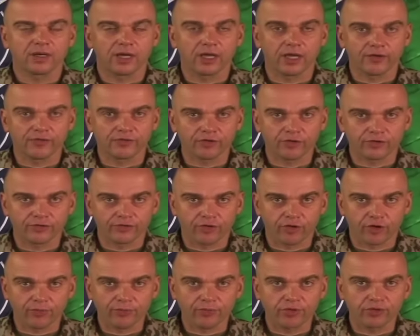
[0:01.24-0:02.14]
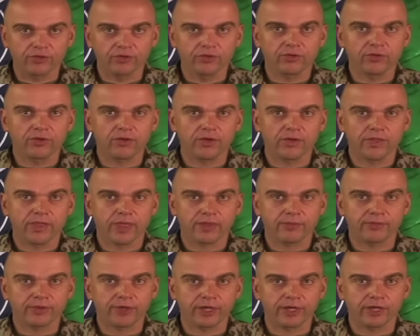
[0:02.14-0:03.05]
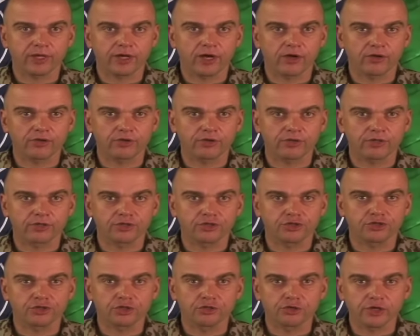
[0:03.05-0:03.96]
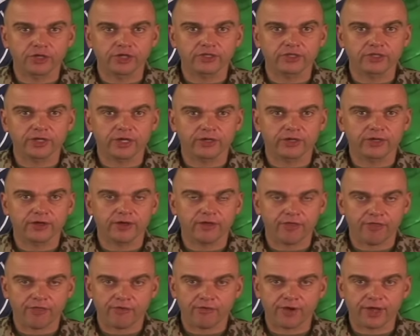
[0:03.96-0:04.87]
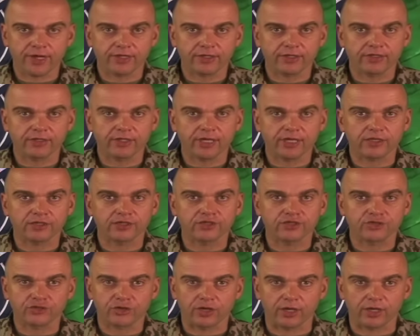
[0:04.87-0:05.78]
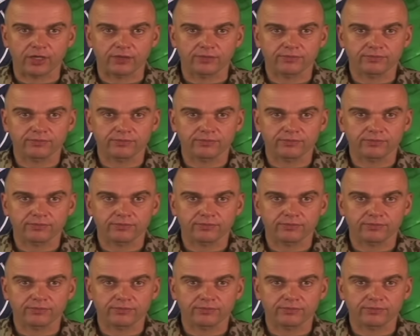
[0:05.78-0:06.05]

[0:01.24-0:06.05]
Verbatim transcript: I have to inform you that we encountered two insider threat attacks today.